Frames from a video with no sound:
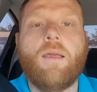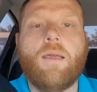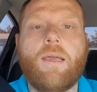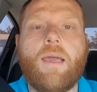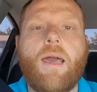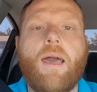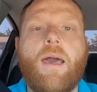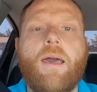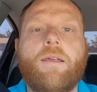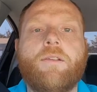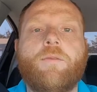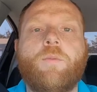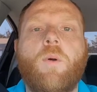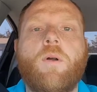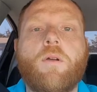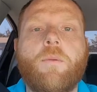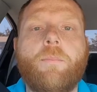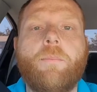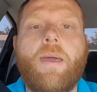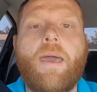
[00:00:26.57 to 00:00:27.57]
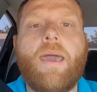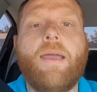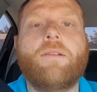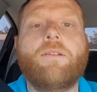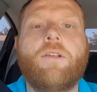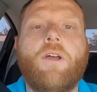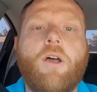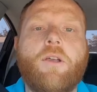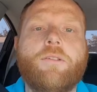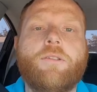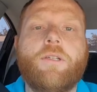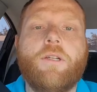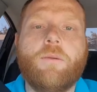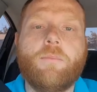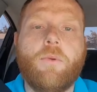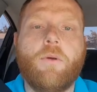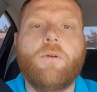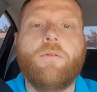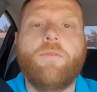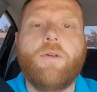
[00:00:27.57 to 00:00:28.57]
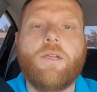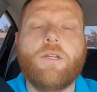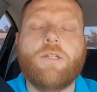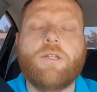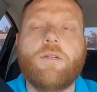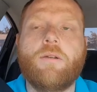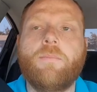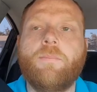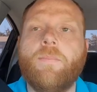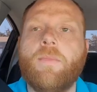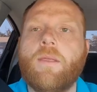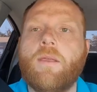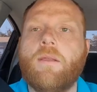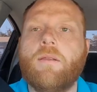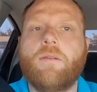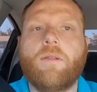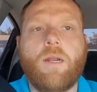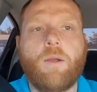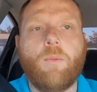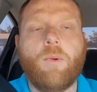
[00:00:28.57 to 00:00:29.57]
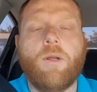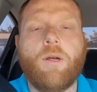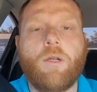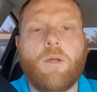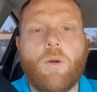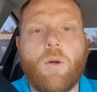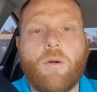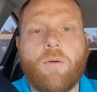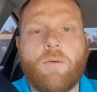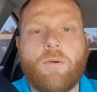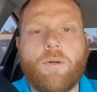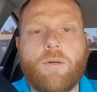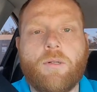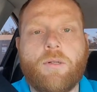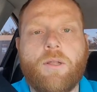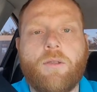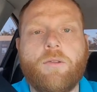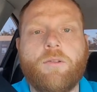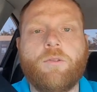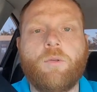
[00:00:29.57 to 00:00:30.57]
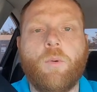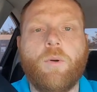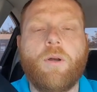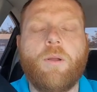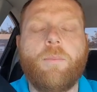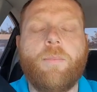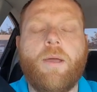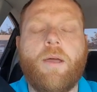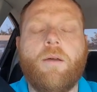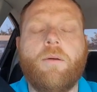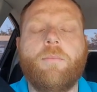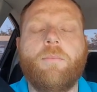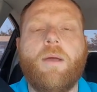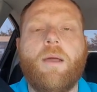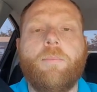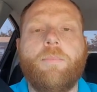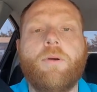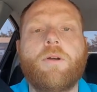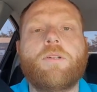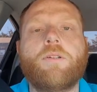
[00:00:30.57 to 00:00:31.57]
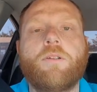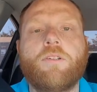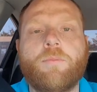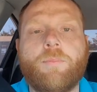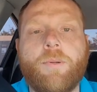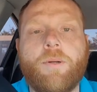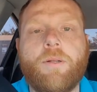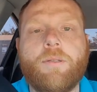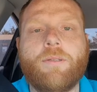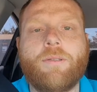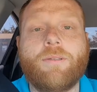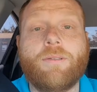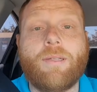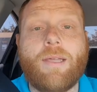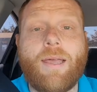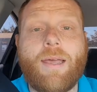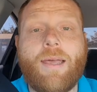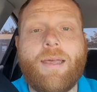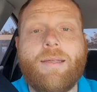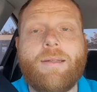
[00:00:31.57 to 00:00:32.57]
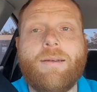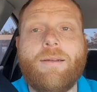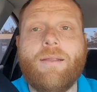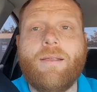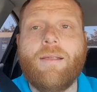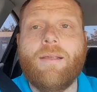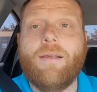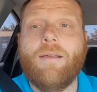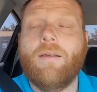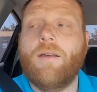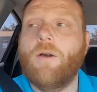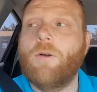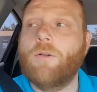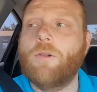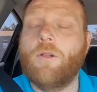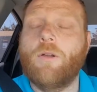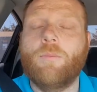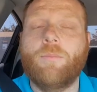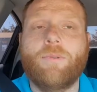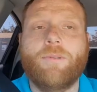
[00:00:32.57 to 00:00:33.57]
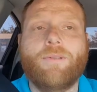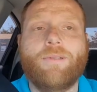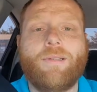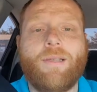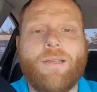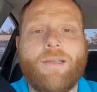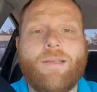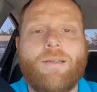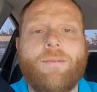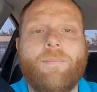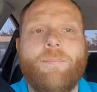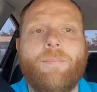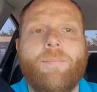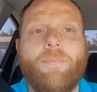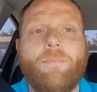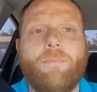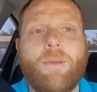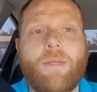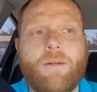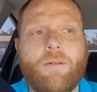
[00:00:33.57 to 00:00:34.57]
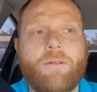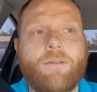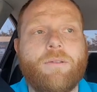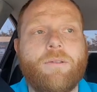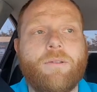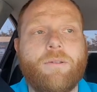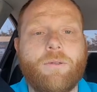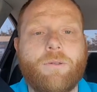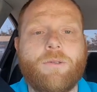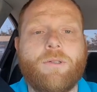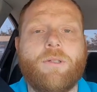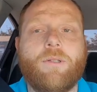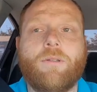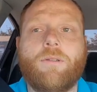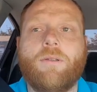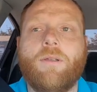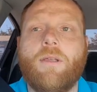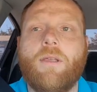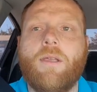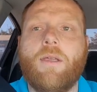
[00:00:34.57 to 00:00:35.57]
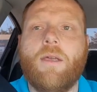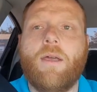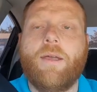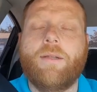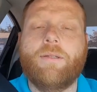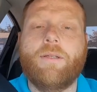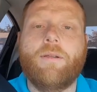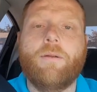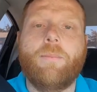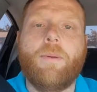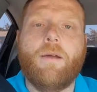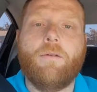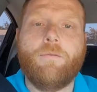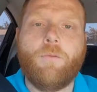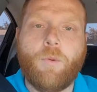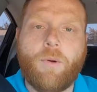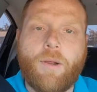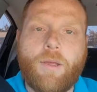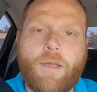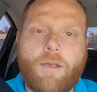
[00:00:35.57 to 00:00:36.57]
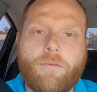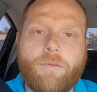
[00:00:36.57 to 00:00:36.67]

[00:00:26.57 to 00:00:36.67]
guys, welcome back to All City Motivation. Today we're going to go over another story about my personal experience inside Oklahoma State penal institutions. I did about 4.5